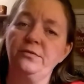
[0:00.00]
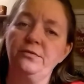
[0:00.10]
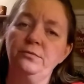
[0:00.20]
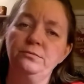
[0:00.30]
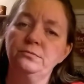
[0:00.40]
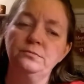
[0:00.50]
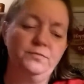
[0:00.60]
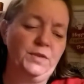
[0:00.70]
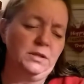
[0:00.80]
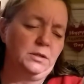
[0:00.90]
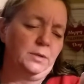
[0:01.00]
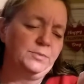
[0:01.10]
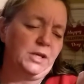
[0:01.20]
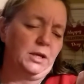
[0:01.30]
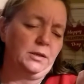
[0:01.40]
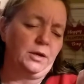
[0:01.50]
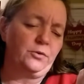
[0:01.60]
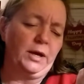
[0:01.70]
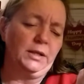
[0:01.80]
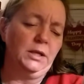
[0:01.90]
if that I'm saying that
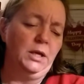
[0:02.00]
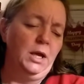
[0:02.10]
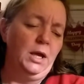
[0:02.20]
correctly.